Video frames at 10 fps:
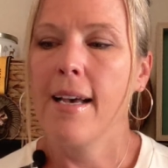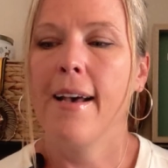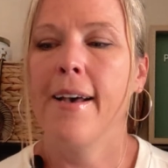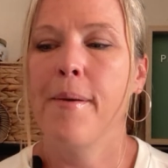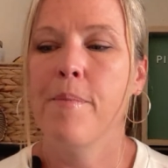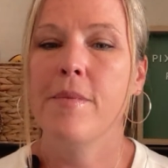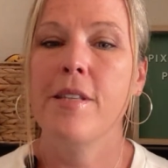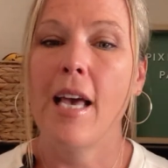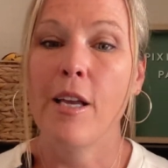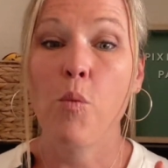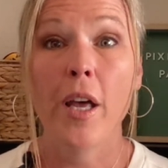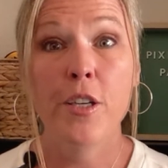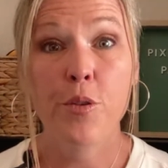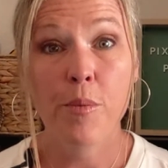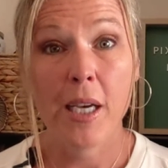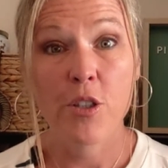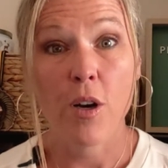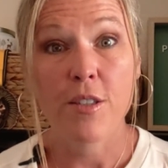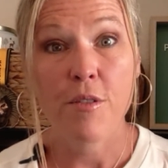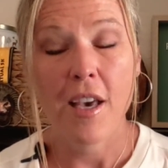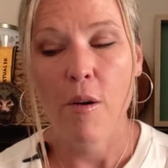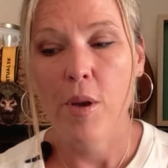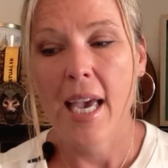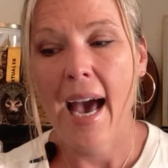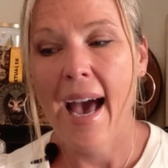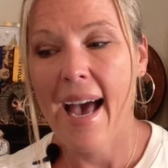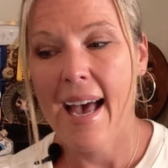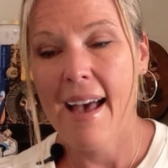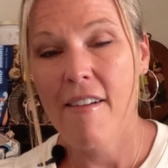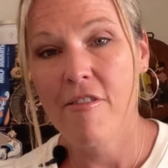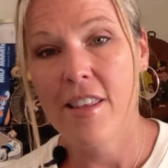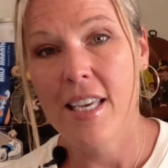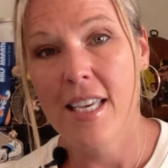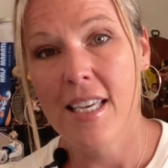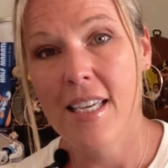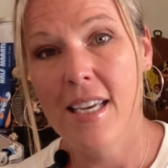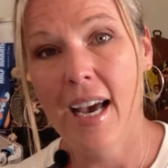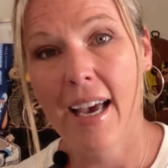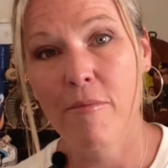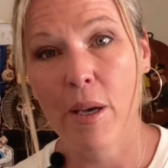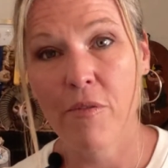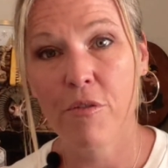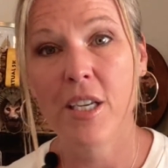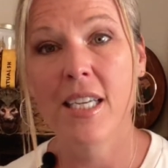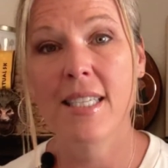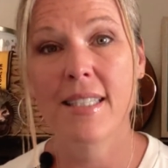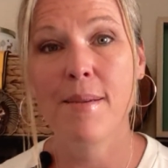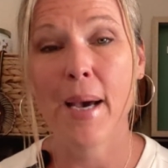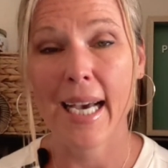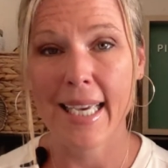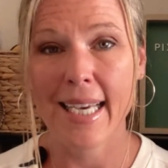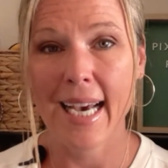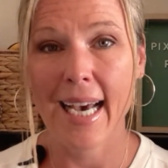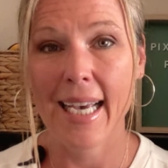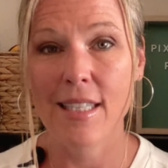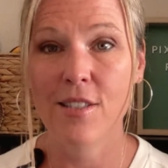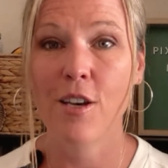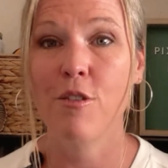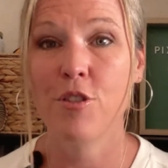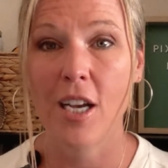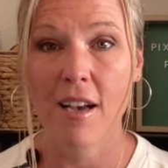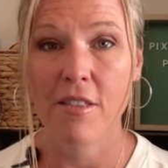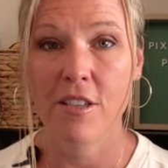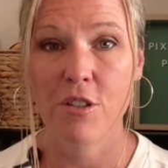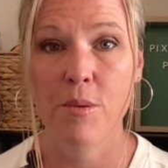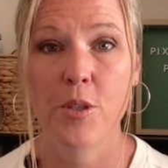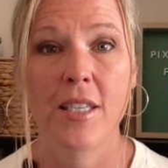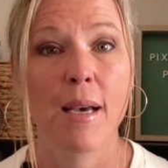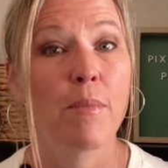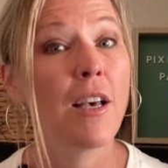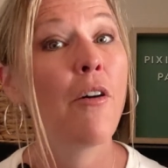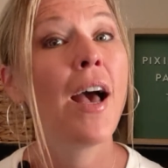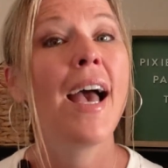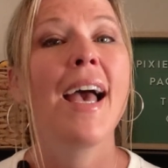I wanted to remind you also that I have my free Disney packing guide. So check out the description down below.